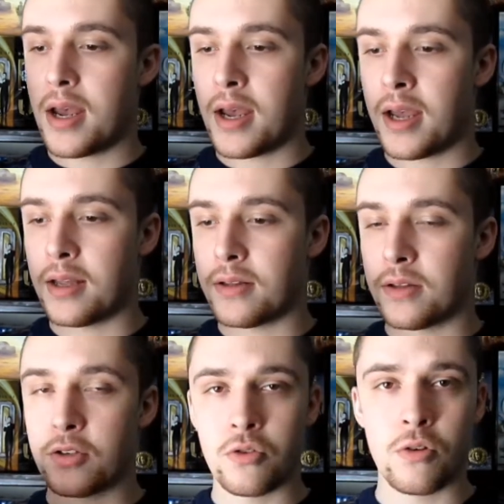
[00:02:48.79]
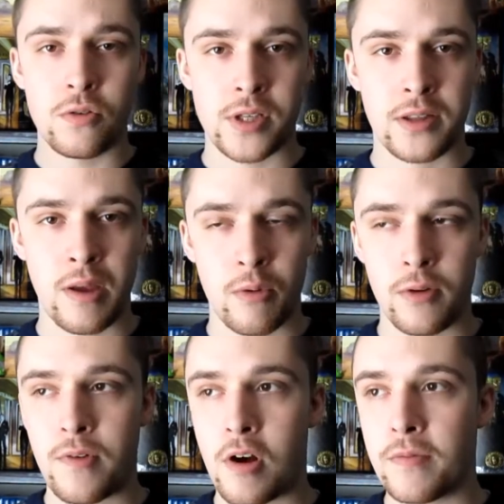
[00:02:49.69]
and the trolls that they were
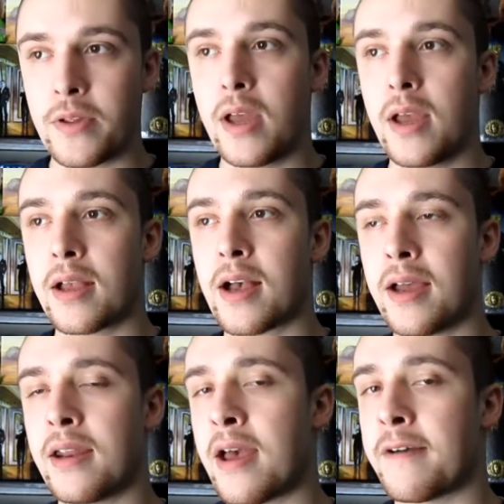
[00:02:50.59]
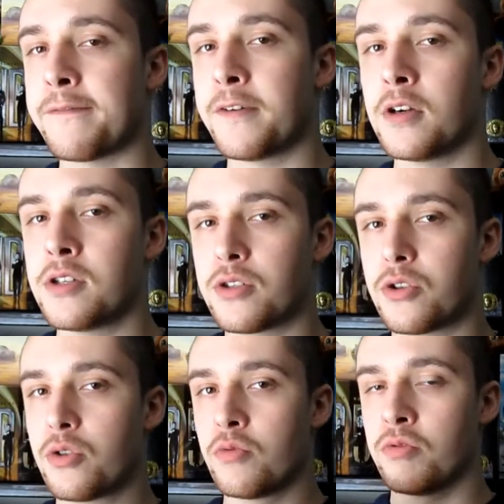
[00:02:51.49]
involved, kind of at first
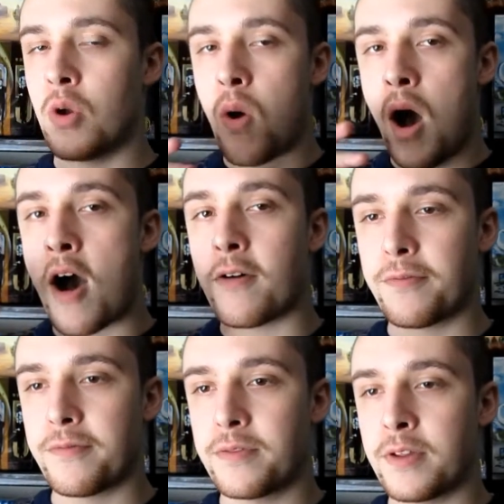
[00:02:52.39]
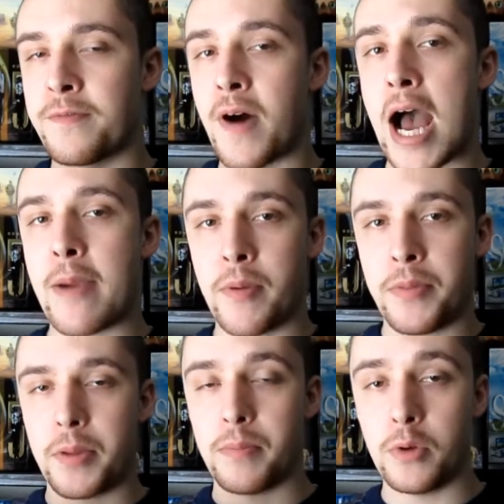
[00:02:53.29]
threw off the vibe
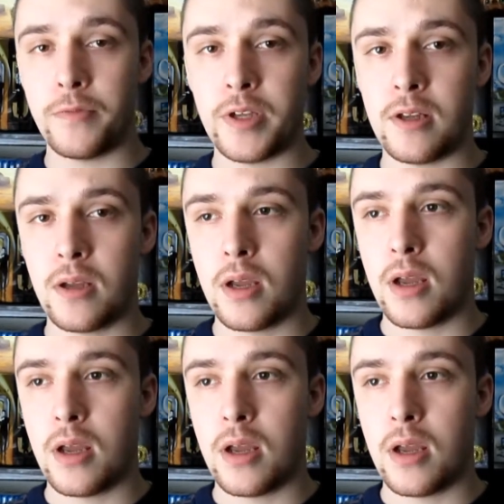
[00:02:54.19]
of the movie,